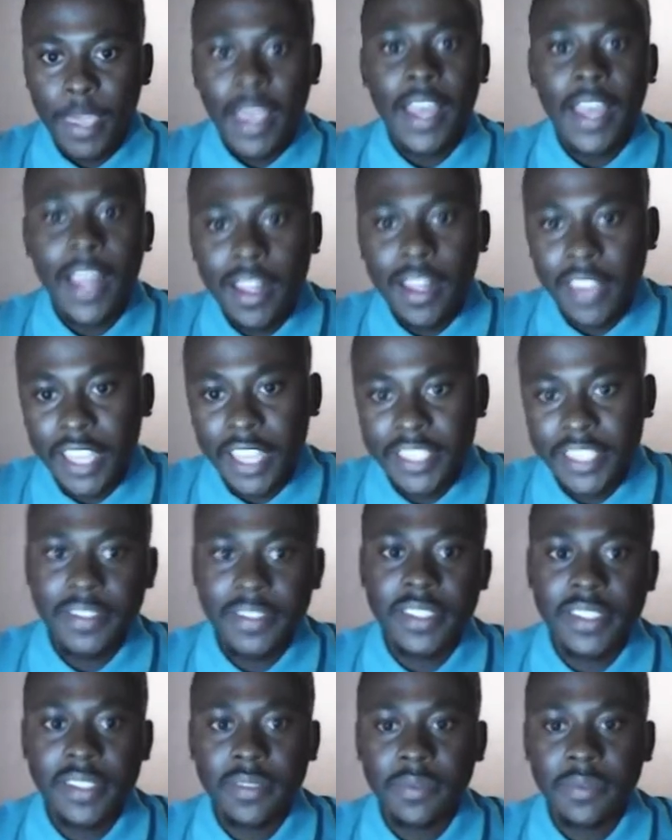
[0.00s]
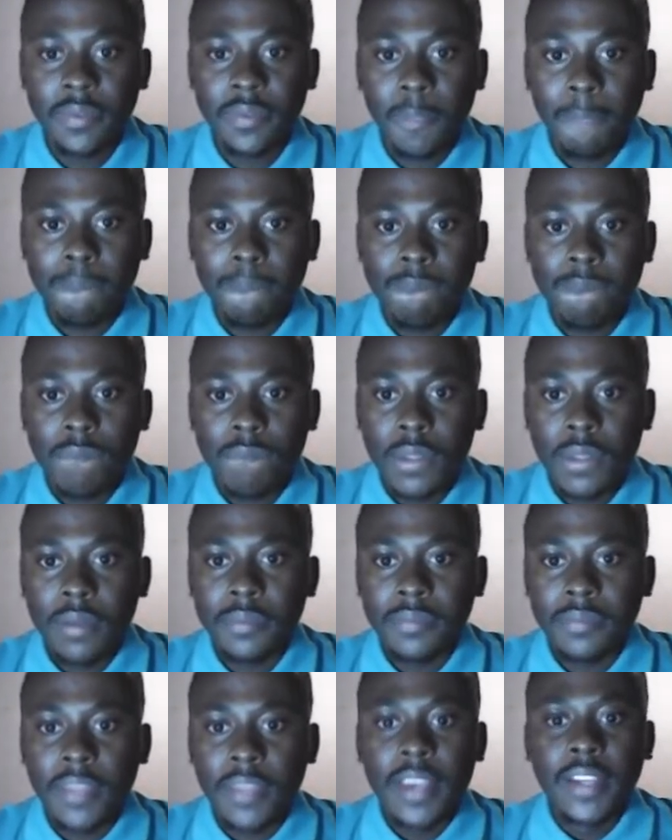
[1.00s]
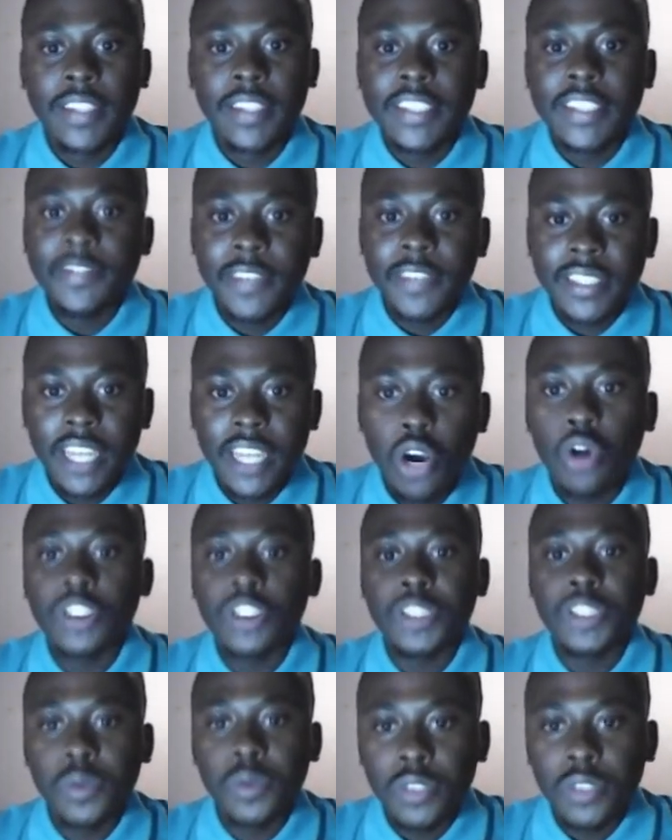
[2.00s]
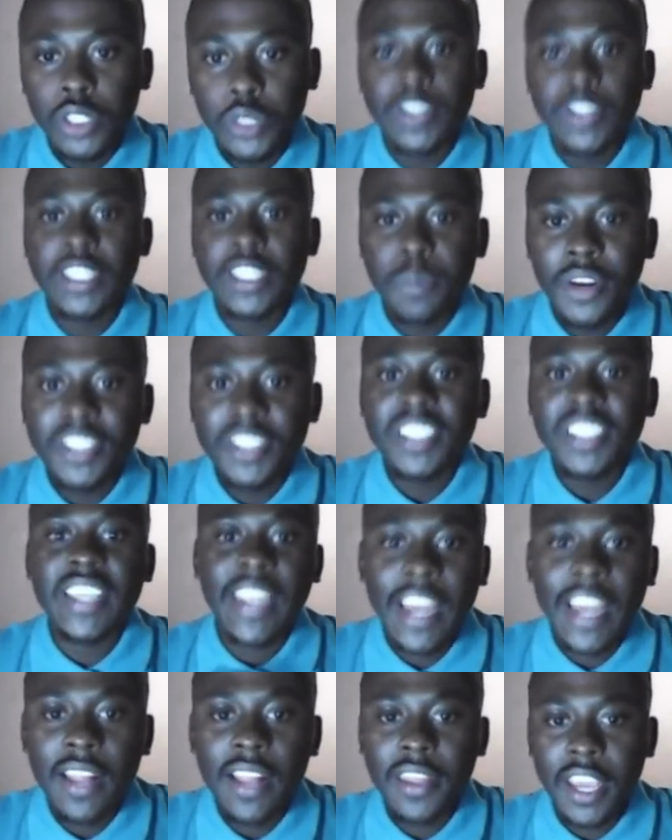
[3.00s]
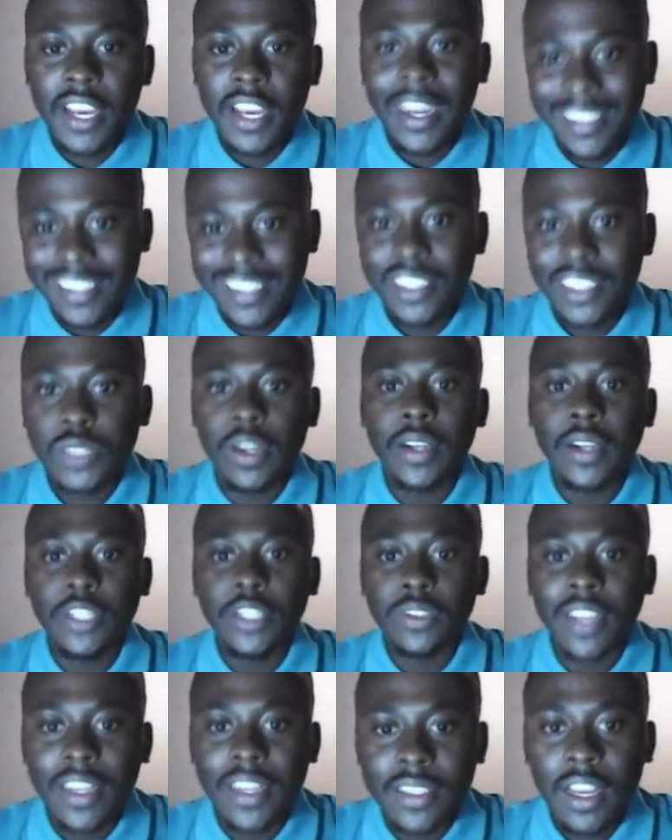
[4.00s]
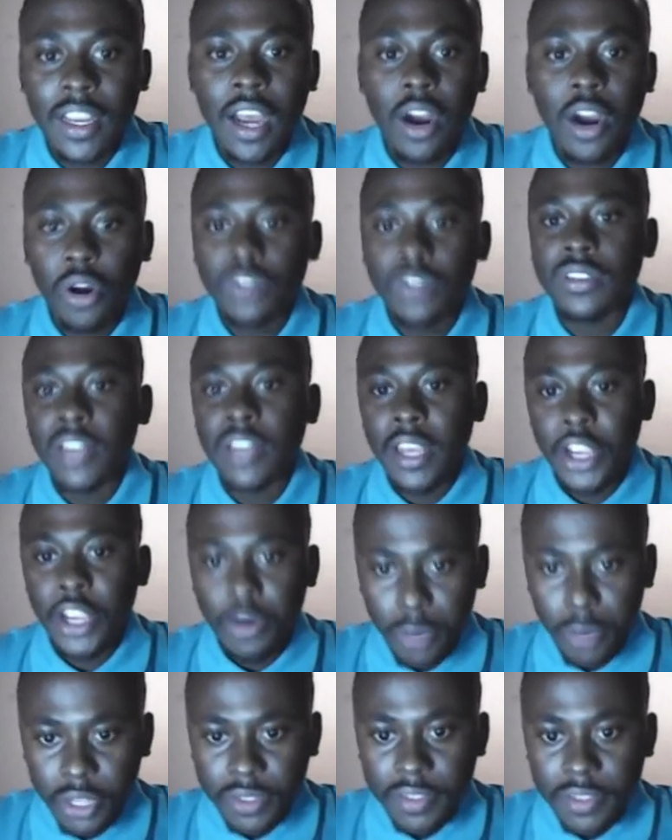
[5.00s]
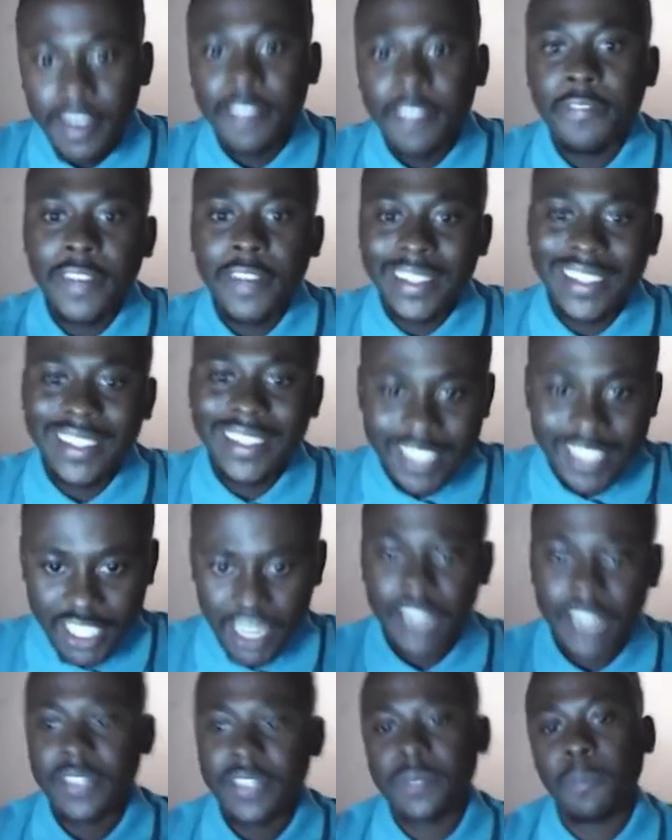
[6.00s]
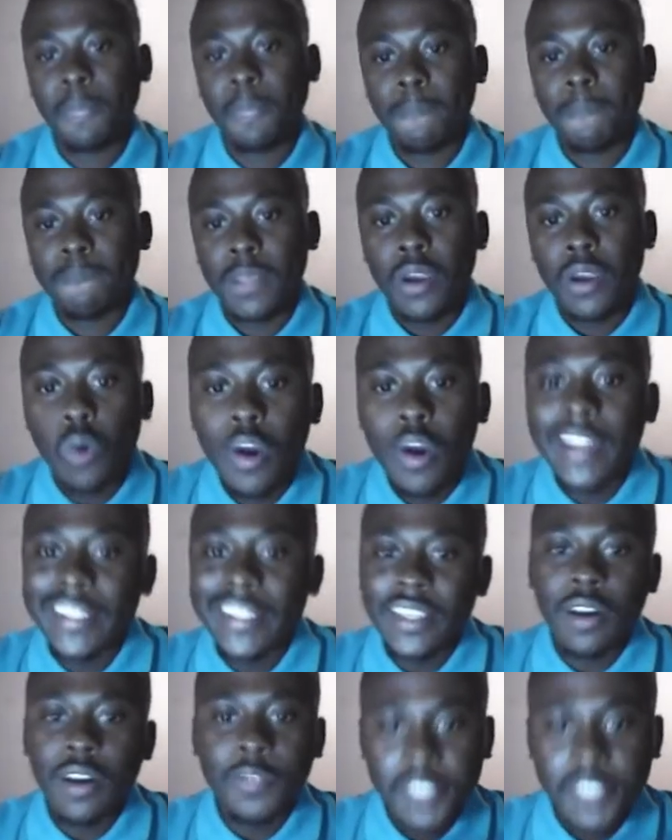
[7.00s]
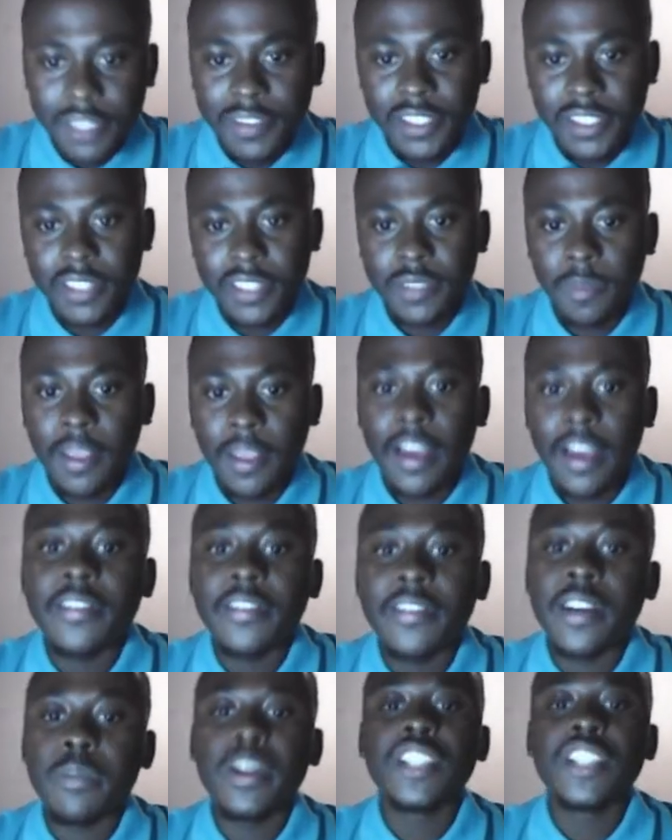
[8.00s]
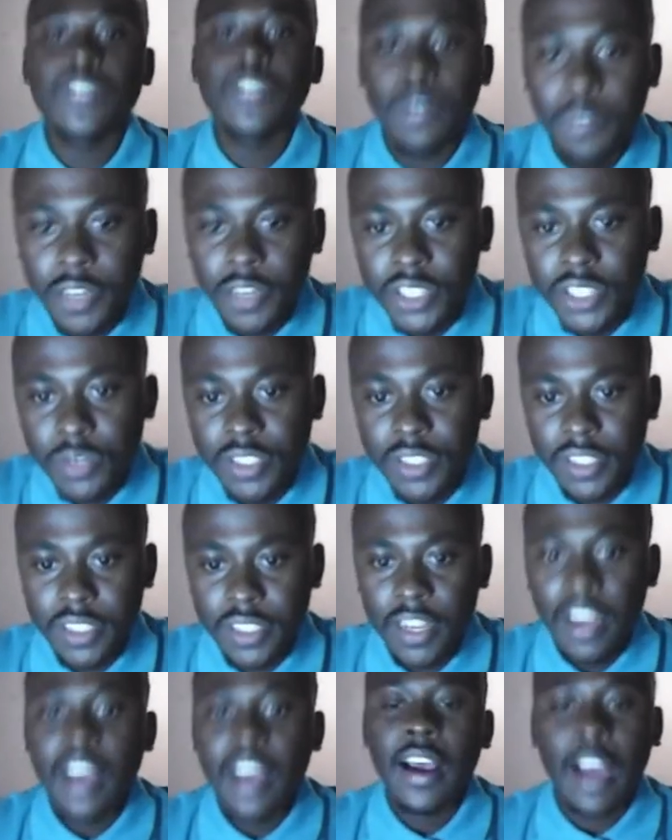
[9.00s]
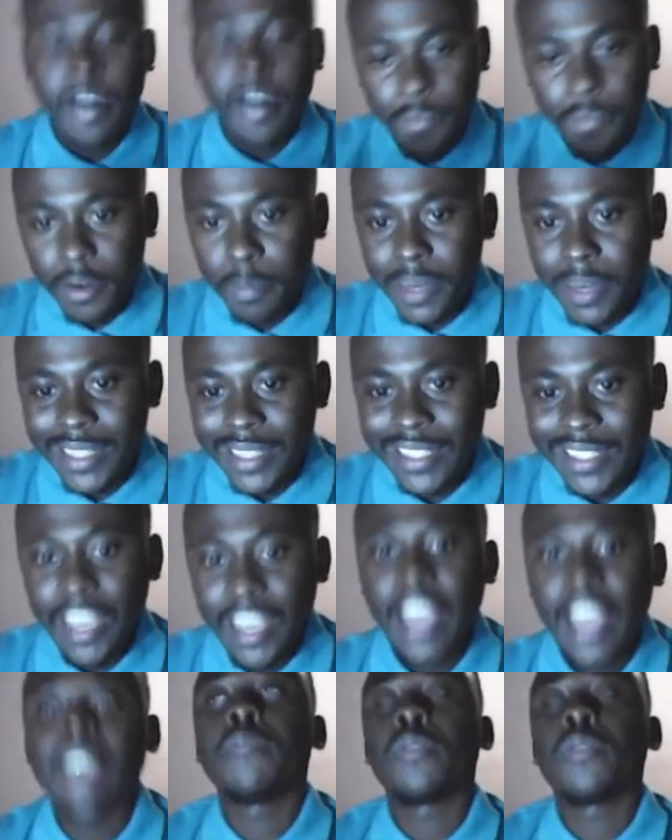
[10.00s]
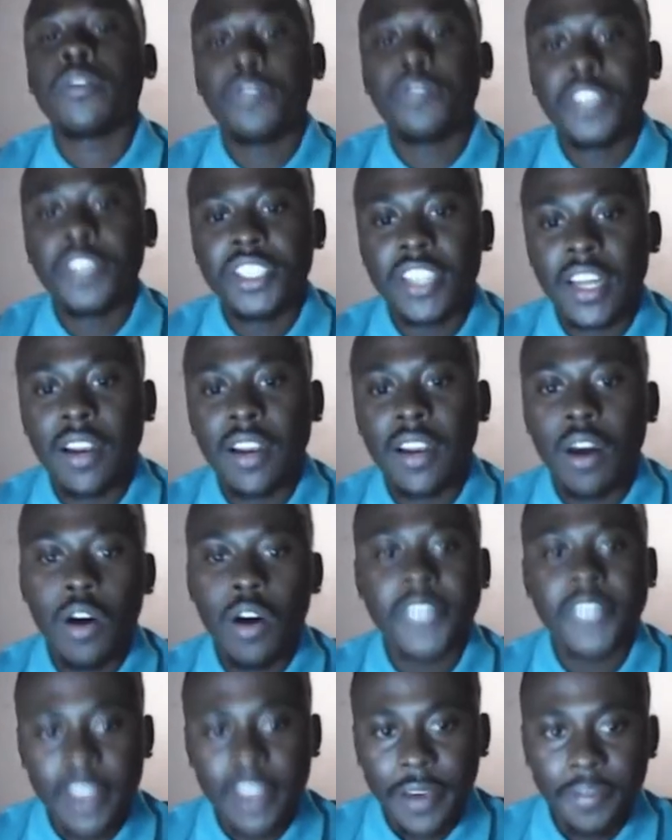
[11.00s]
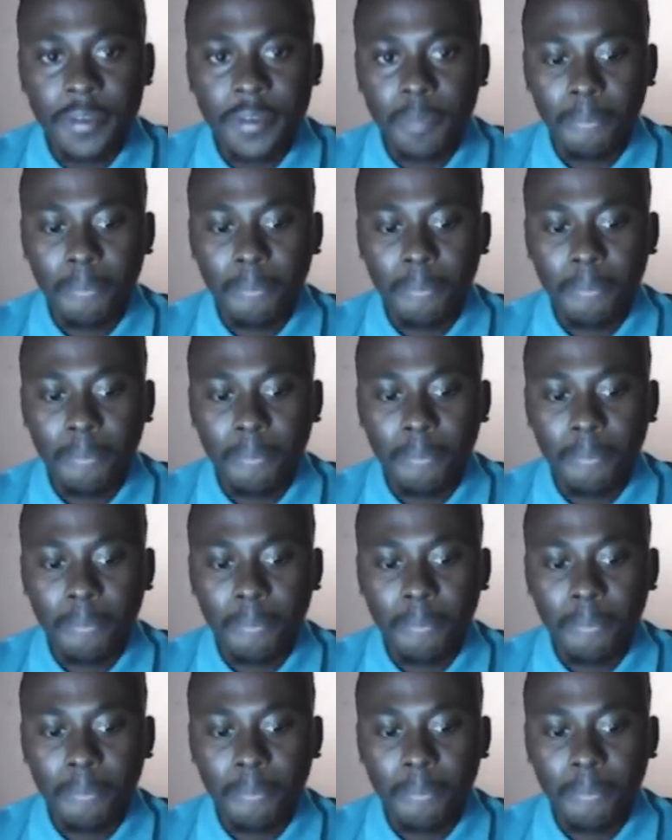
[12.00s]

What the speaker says: Healthcare services. These factors contribute to disparities in healthcare access and utilized across communities. Factors such as quality of services, availability of resources, affordability, and professional of staff.